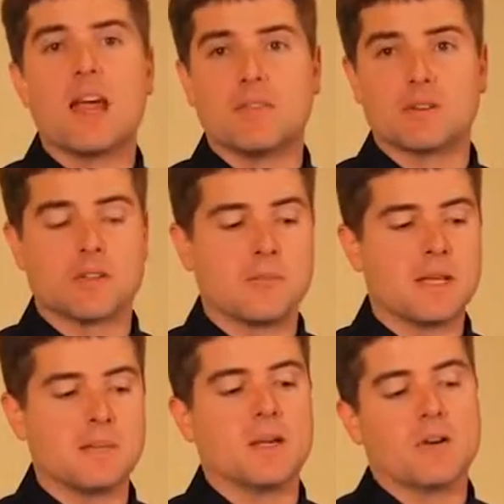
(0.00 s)
heavier than a
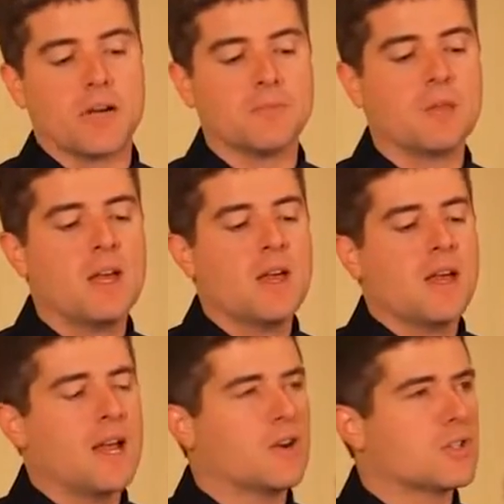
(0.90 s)
BB. Okay.
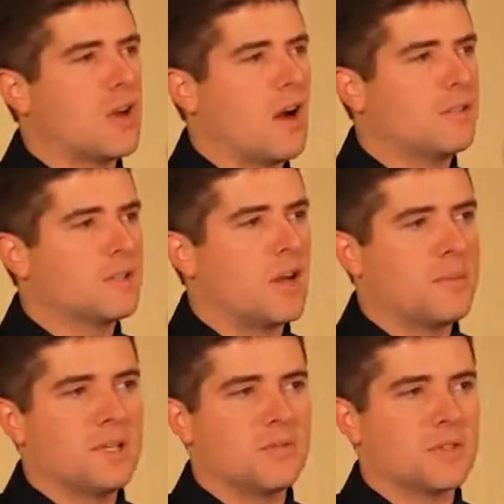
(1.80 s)
Airsoft come
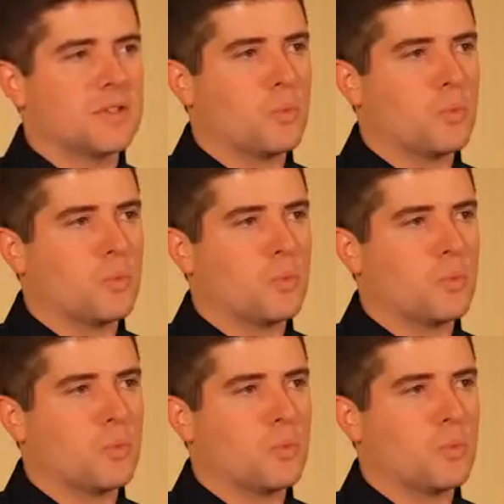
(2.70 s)
in different